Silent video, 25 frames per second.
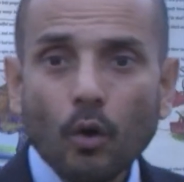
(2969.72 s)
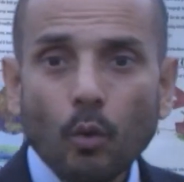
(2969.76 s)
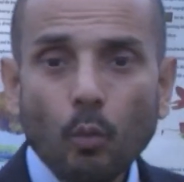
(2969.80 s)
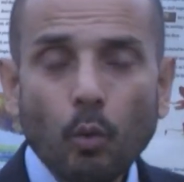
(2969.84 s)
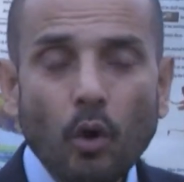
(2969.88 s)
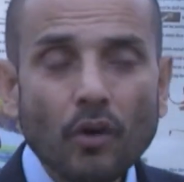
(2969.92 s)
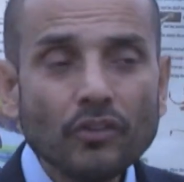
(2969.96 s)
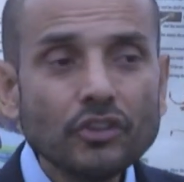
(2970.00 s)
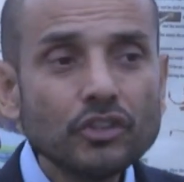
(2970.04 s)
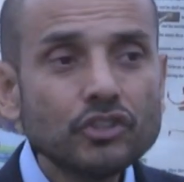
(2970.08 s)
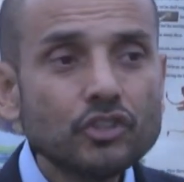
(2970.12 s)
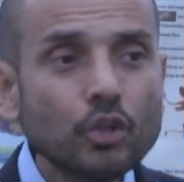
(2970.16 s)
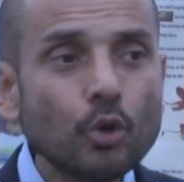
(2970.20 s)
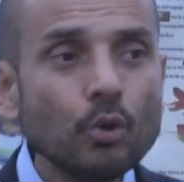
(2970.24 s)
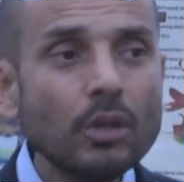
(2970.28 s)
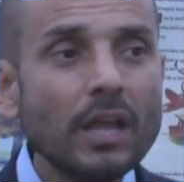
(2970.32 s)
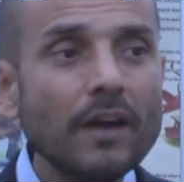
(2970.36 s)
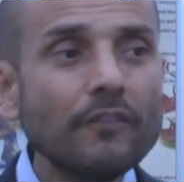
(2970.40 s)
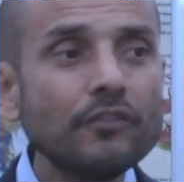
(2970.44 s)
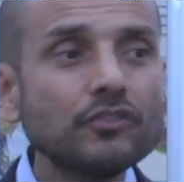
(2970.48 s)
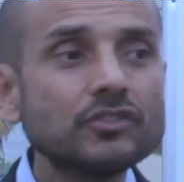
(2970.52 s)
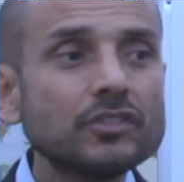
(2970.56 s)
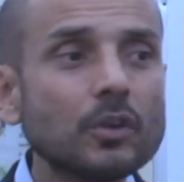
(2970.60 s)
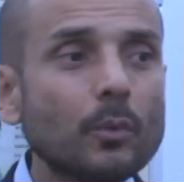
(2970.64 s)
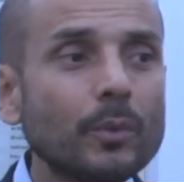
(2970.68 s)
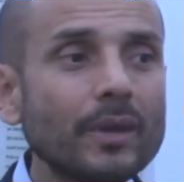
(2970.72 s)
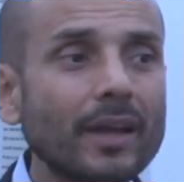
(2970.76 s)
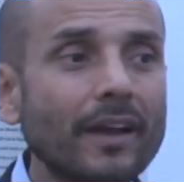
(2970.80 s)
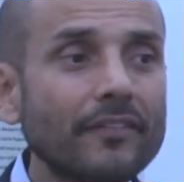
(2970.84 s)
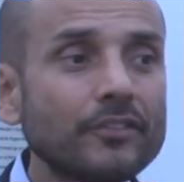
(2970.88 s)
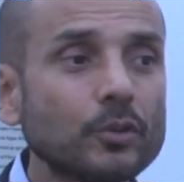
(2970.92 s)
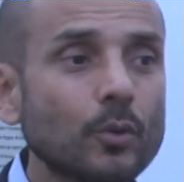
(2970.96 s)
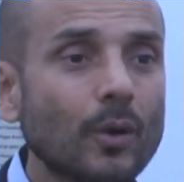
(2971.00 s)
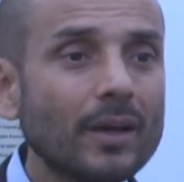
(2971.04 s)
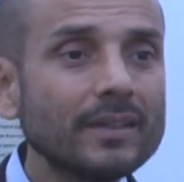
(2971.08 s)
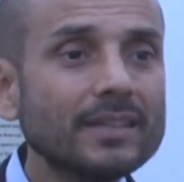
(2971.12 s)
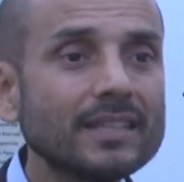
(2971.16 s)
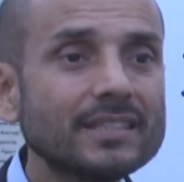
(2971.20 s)
What are the two levels that we have
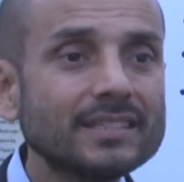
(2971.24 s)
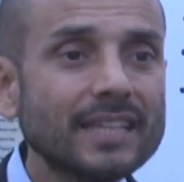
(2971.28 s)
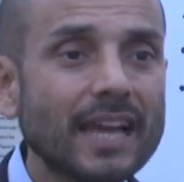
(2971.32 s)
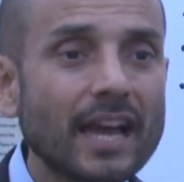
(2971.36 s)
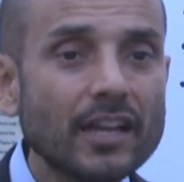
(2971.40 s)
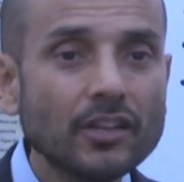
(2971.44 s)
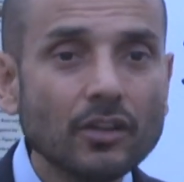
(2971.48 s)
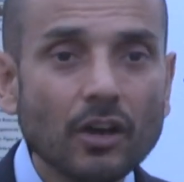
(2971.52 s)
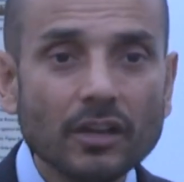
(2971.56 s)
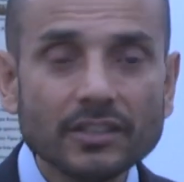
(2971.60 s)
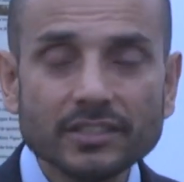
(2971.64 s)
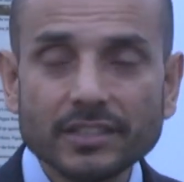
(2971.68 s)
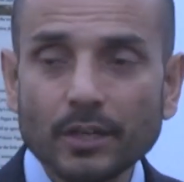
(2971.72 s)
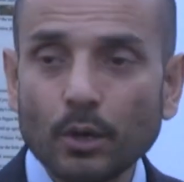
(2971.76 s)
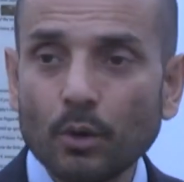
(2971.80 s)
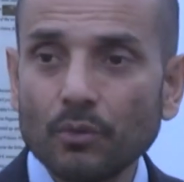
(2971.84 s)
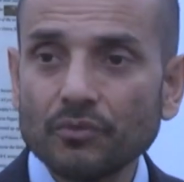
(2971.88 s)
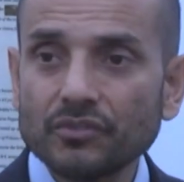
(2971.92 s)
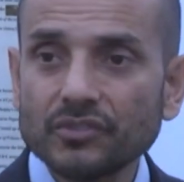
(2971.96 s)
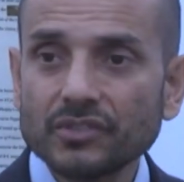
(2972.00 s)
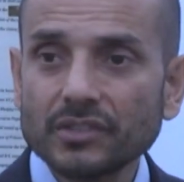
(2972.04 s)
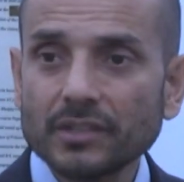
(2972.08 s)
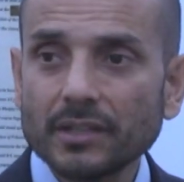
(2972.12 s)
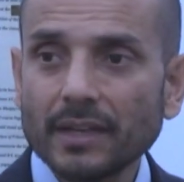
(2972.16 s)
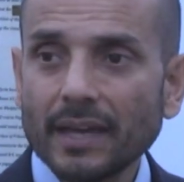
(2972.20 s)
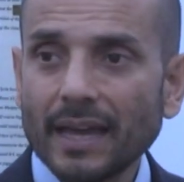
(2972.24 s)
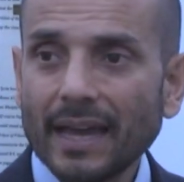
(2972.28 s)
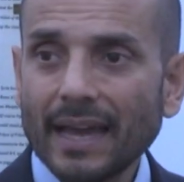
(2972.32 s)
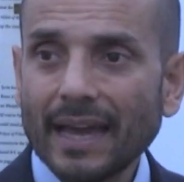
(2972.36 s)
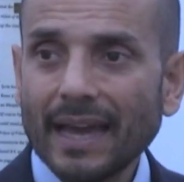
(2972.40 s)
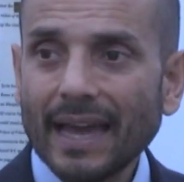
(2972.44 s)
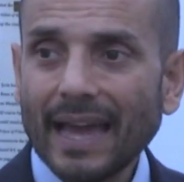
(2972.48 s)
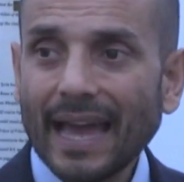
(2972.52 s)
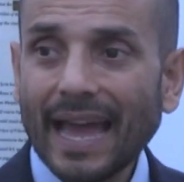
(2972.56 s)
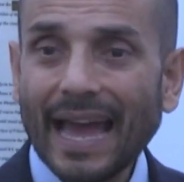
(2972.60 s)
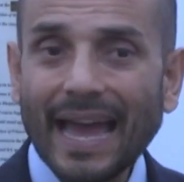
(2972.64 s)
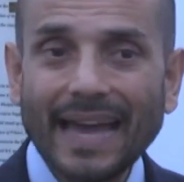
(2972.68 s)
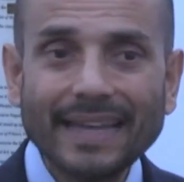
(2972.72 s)
to understand ourselves
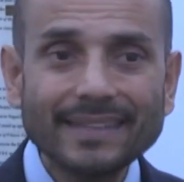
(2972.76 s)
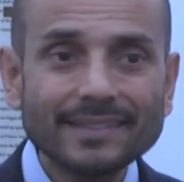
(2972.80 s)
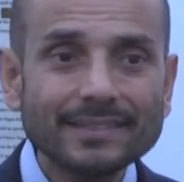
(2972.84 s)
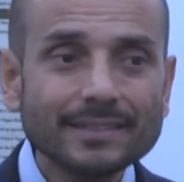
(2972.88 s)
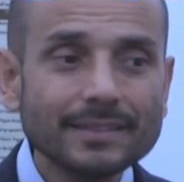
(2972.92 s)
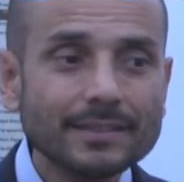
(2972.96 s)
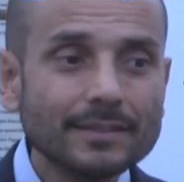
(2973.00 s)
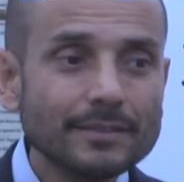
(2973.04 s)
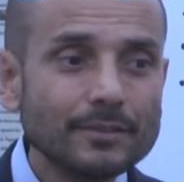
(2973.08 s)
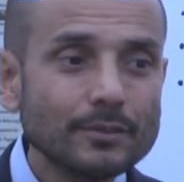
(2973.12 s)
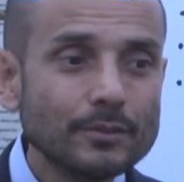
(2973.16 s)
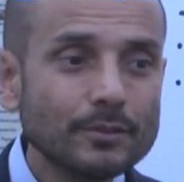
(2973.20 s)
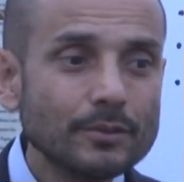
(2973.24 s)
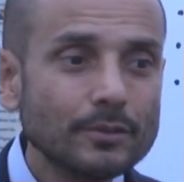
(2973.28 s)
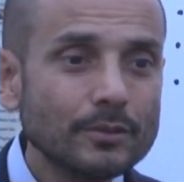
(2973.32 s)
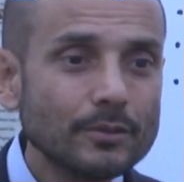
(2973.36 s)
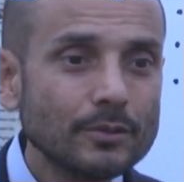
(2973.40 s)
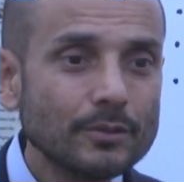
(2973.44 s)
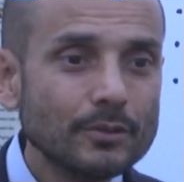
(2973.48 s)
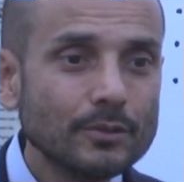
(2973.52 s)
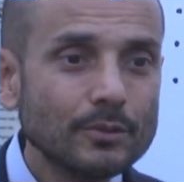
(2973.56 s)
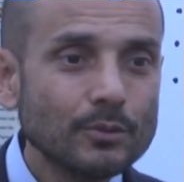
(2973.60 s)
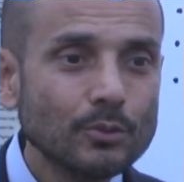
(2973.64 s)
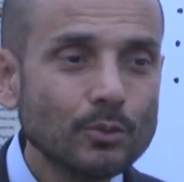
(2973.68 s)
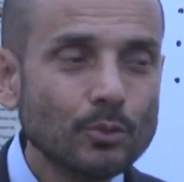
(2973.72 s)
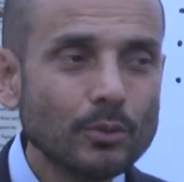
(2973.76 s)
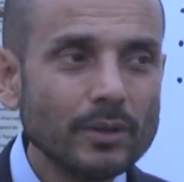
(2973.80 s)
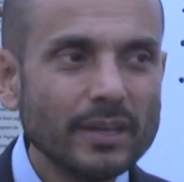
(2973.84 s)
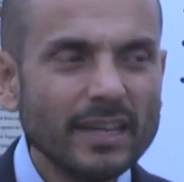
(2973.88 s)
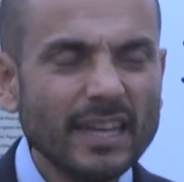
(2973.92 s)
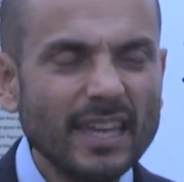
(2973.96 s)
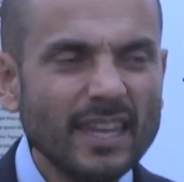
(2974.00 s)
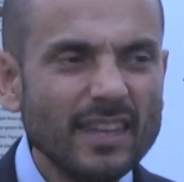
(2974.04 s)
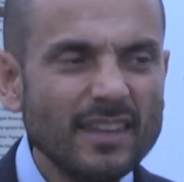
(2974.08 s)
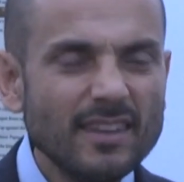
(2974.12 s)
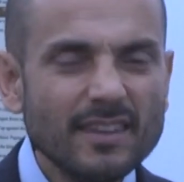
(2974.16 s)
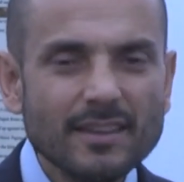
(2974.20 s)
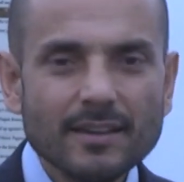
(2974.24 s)
at or
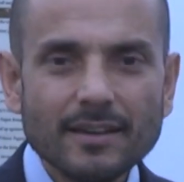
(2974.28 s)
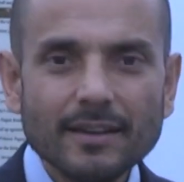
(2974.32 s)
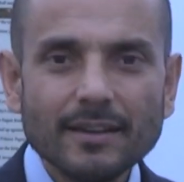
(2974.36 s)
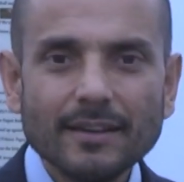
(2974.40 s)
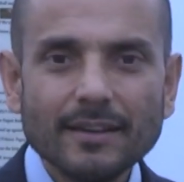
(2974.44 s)
in?